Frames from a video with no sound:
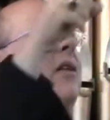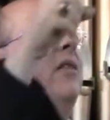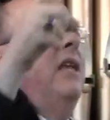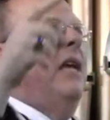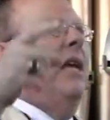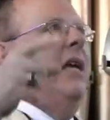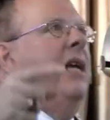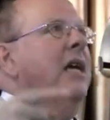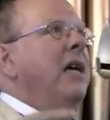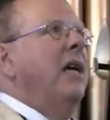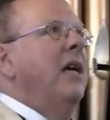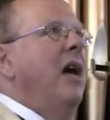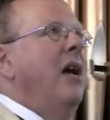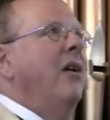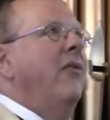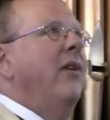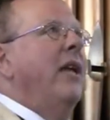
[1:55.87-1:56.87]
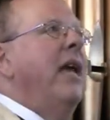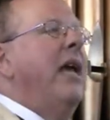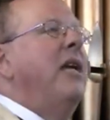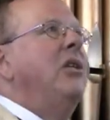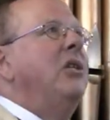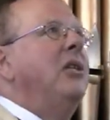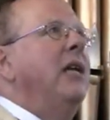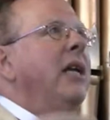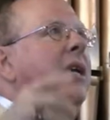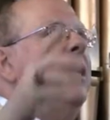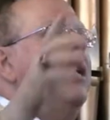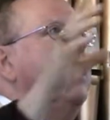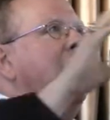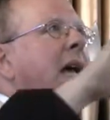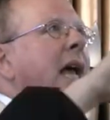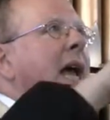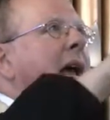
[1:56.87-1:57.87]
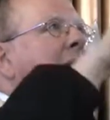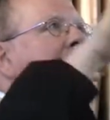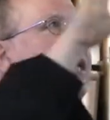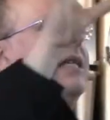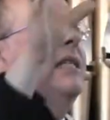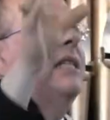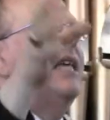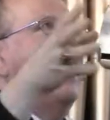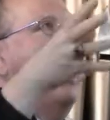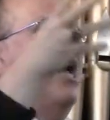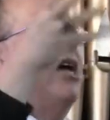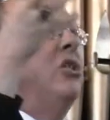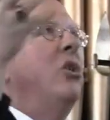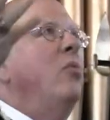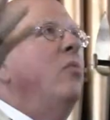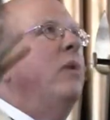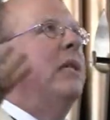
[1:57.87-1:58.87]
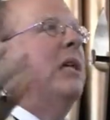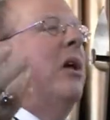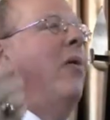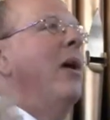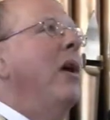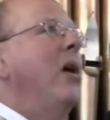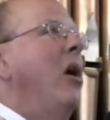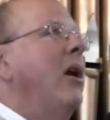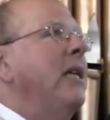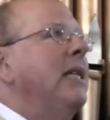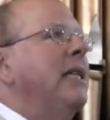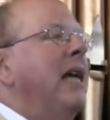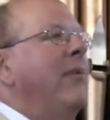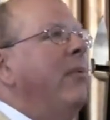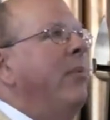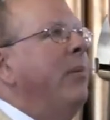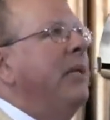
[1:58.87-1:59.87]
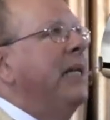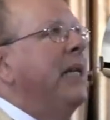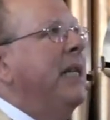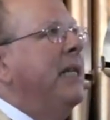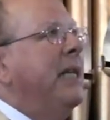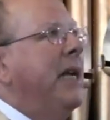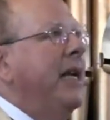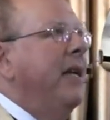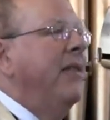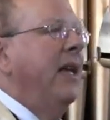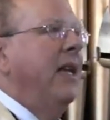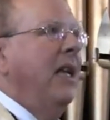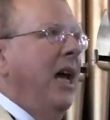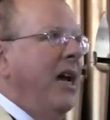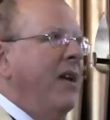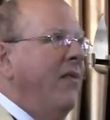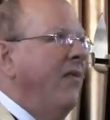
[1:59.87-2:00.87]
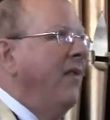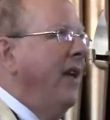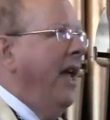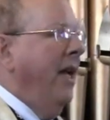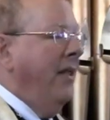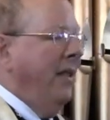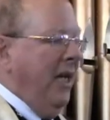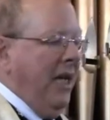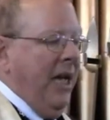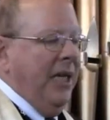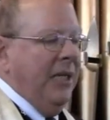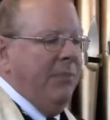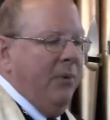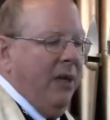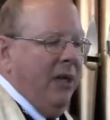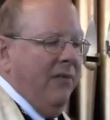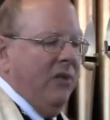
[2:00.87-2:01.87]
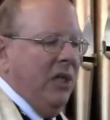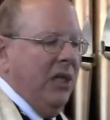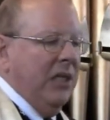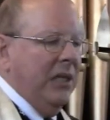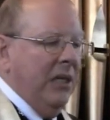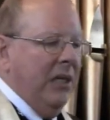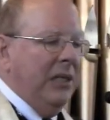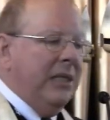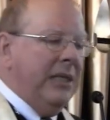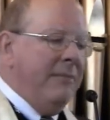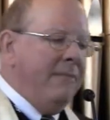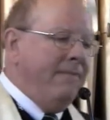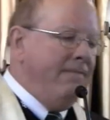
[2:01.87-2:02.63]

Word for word: the congregation as the action was going on as they were presenting the life and the gospel of Jesus.